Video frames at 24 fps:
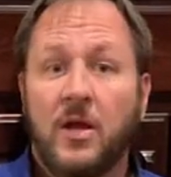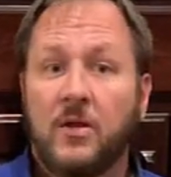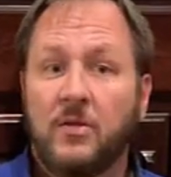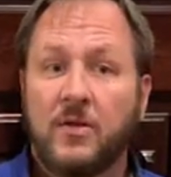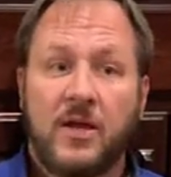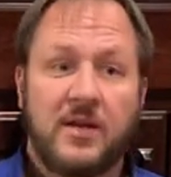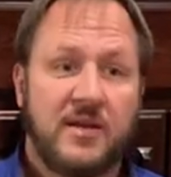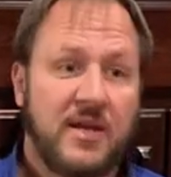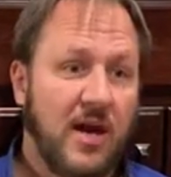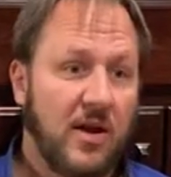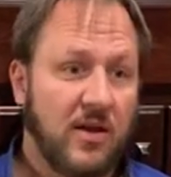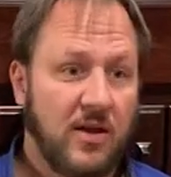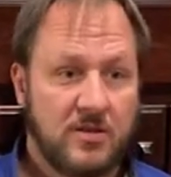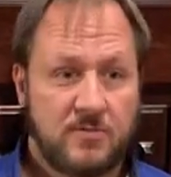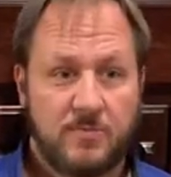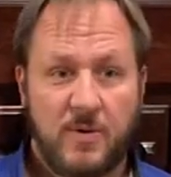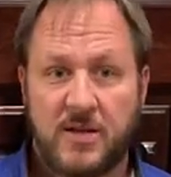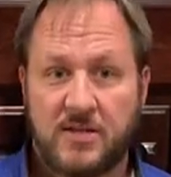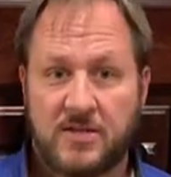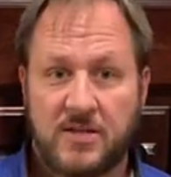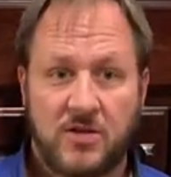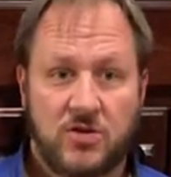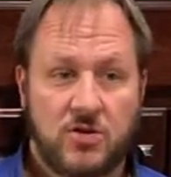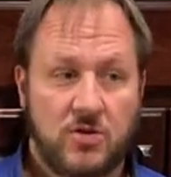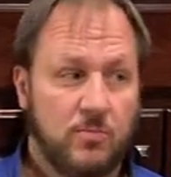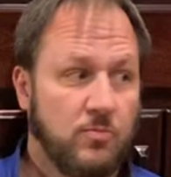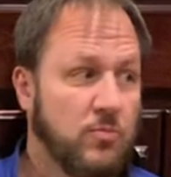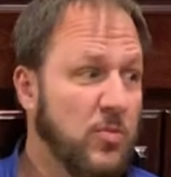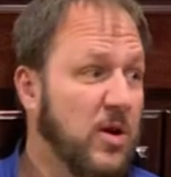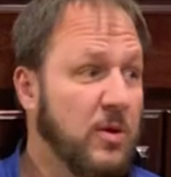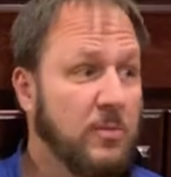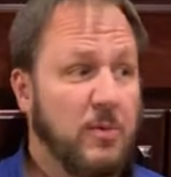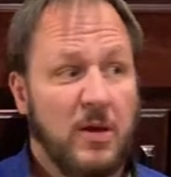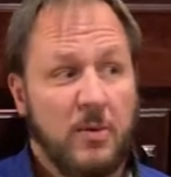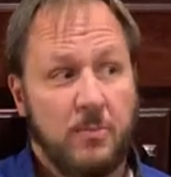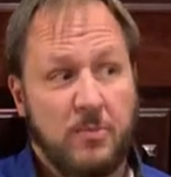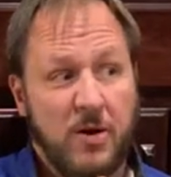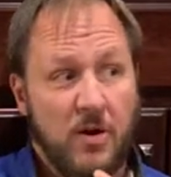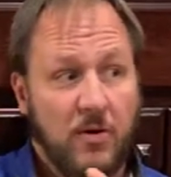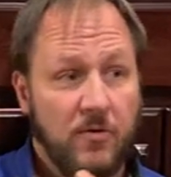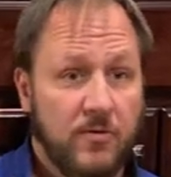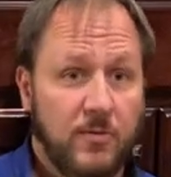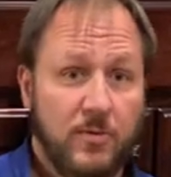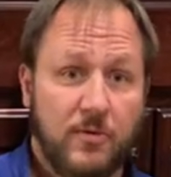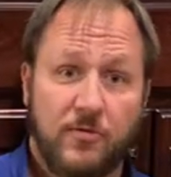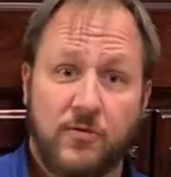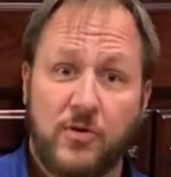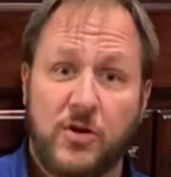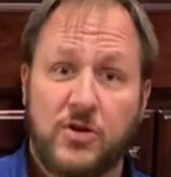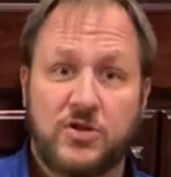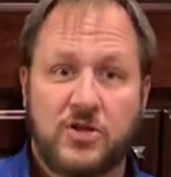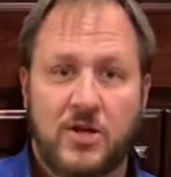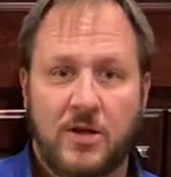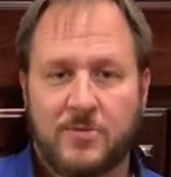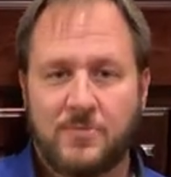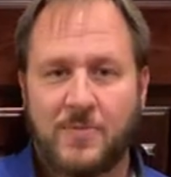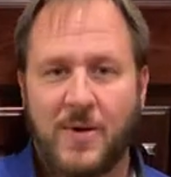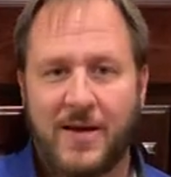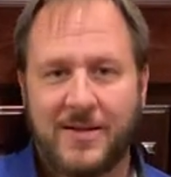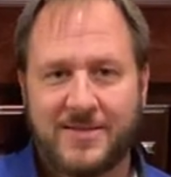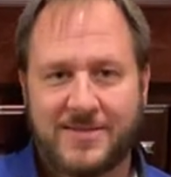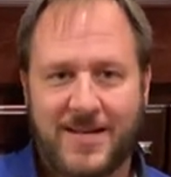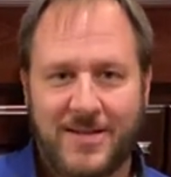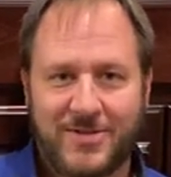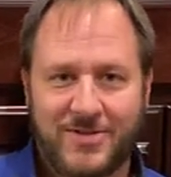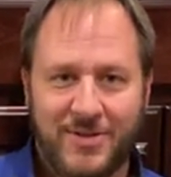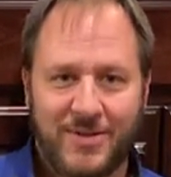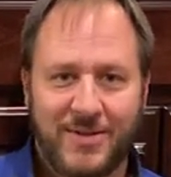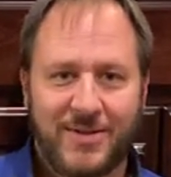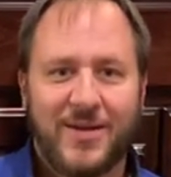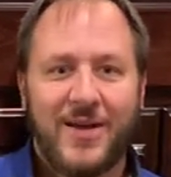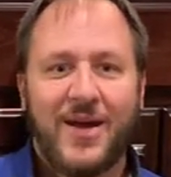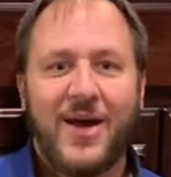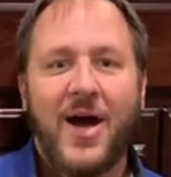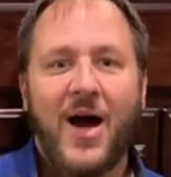Laying down gets my attention. Bringing me a beer from the fridge gets my attention.